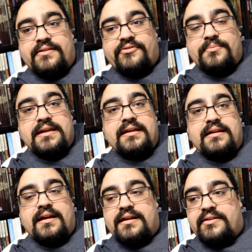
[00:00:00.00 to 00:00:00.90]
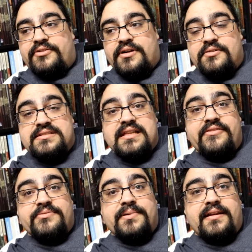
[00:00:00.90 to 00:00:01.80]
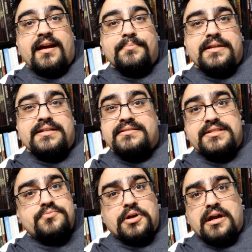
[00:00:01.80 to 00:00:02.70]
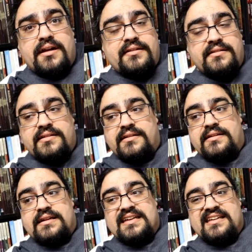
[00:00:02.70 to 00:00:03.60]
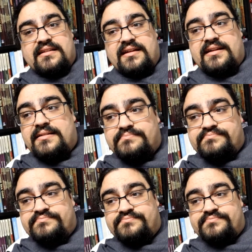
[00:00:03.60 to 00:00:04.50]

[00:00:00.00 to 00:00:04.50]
for me, I got a few hours left, but I'm gonna just work on um,